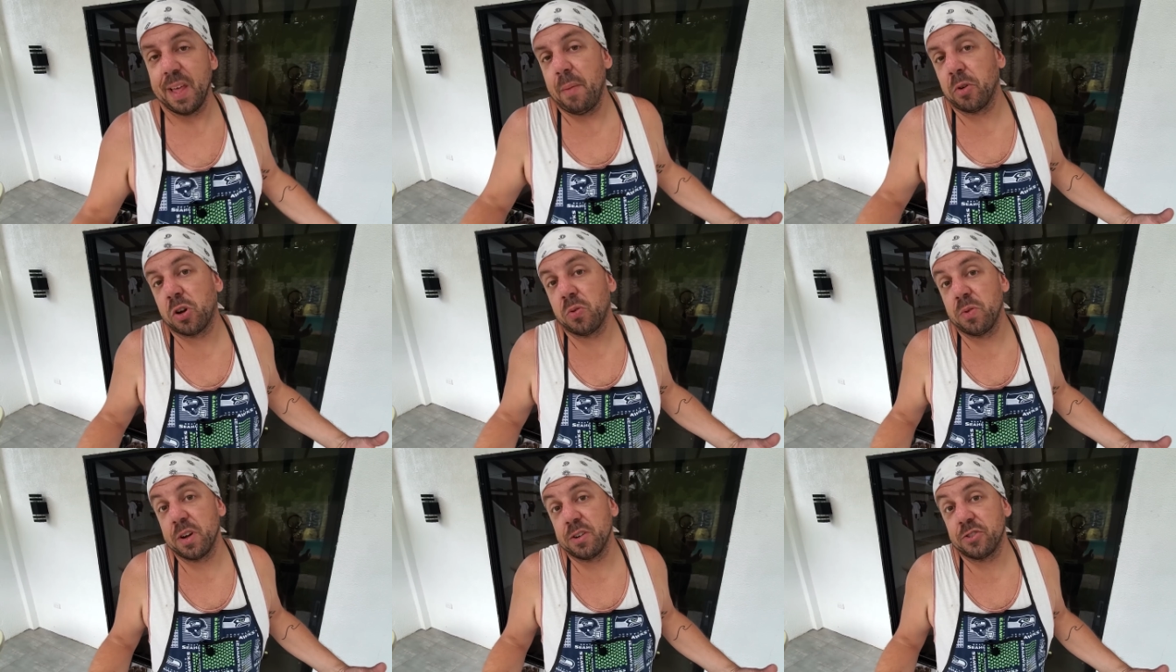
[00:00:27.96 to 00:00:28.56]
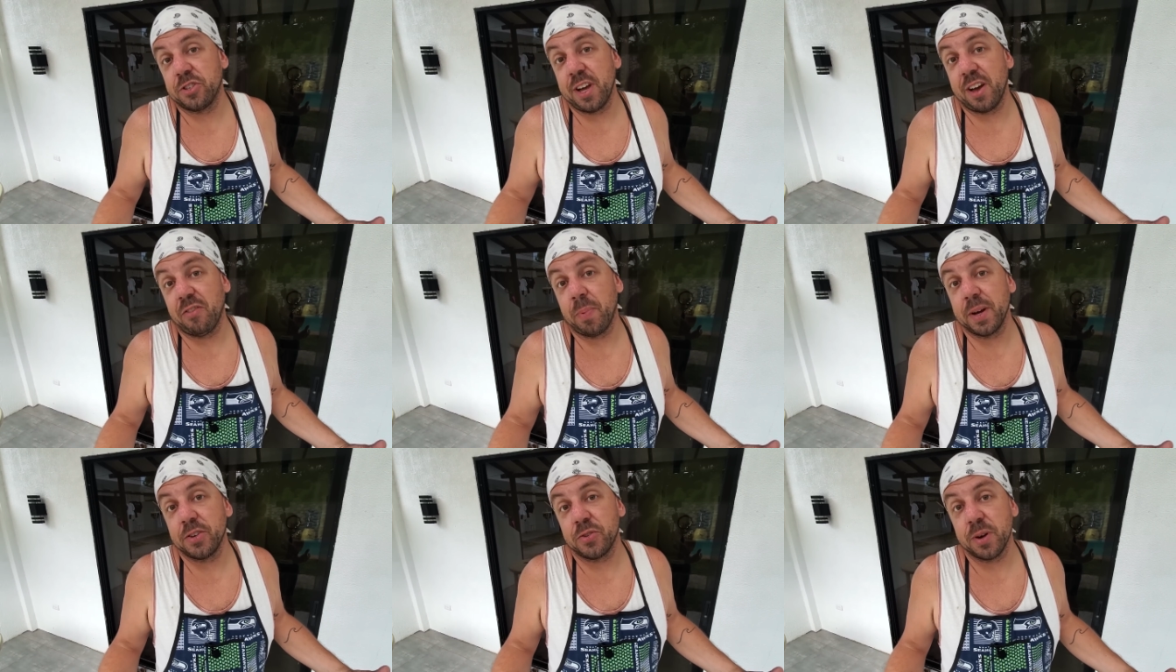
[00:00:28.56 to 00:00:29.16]
I'm a career chef
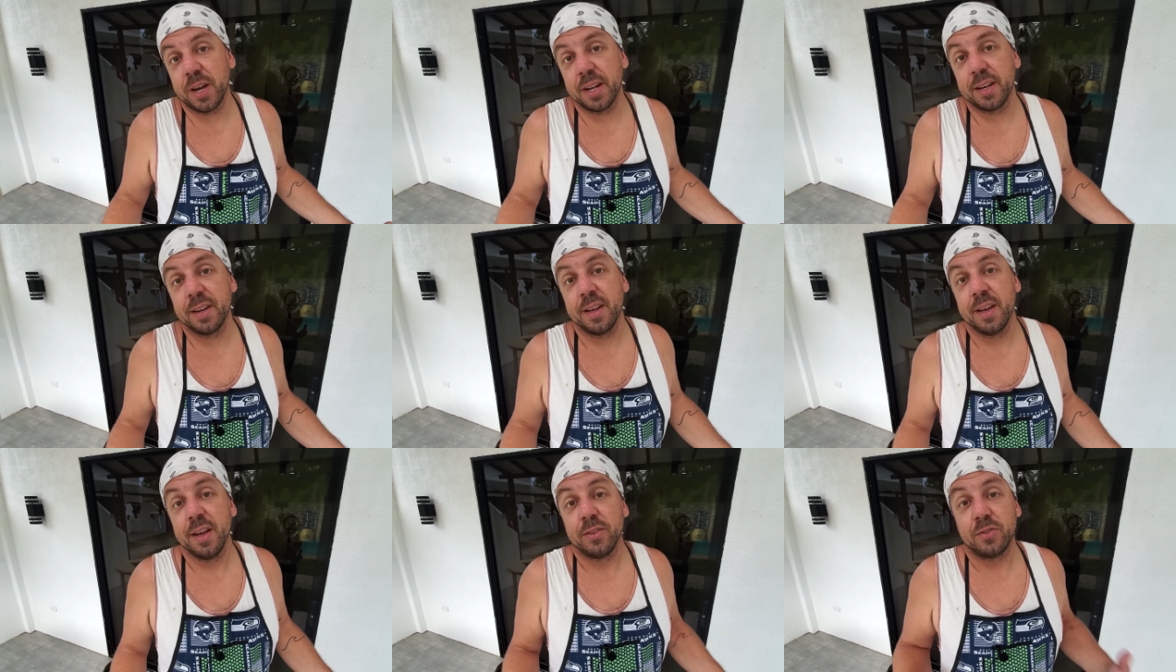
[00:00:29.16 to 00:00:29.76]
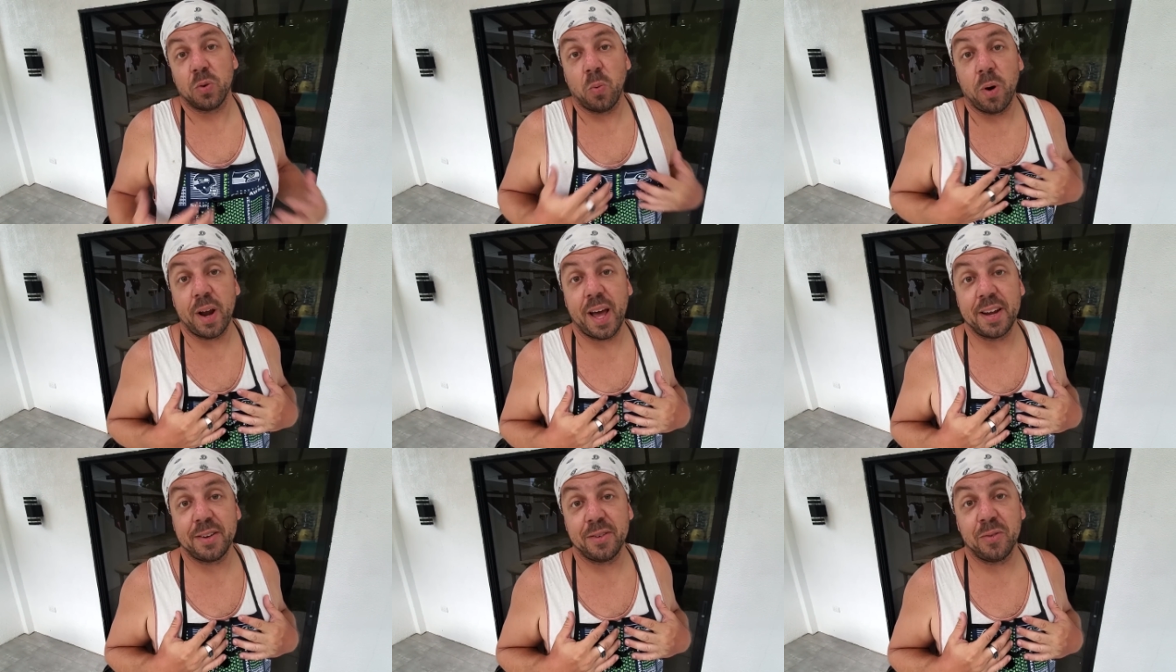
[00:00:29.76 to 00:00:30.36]
by trade. So what
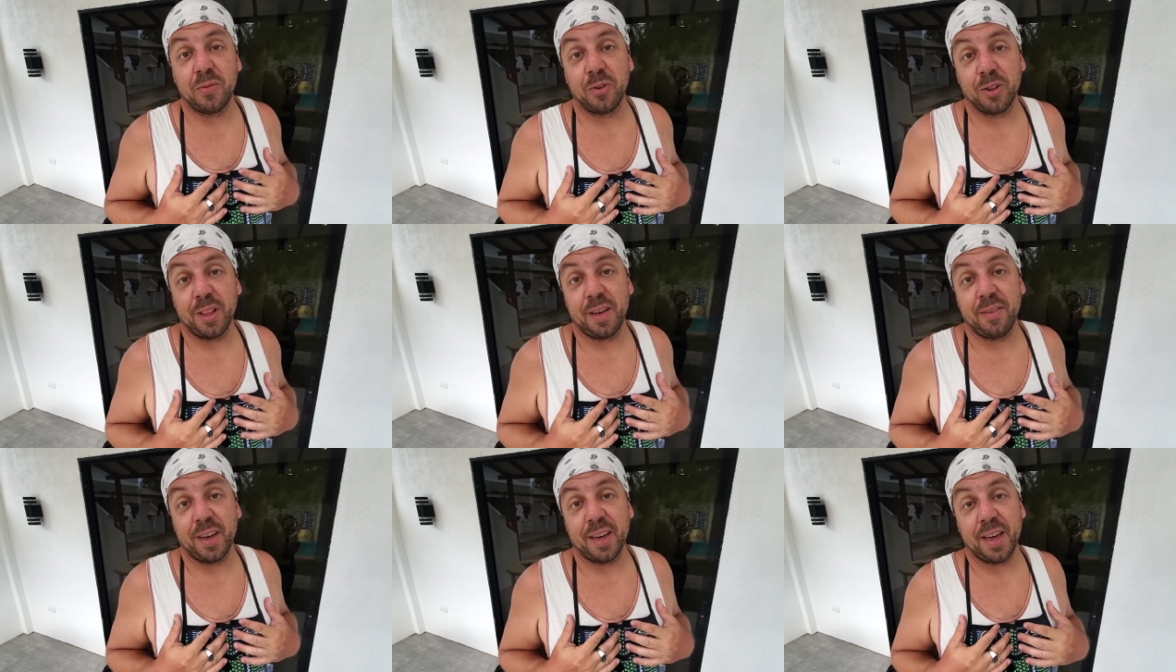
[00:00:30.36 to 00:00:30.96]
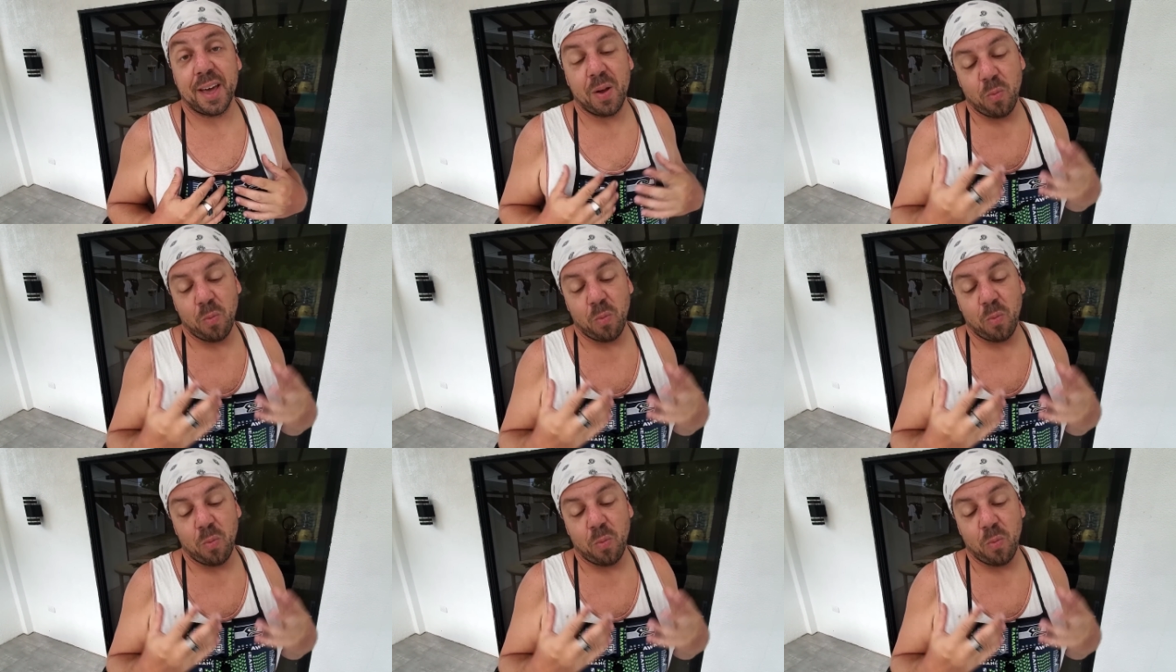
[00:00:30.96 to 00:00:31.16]
I do for a living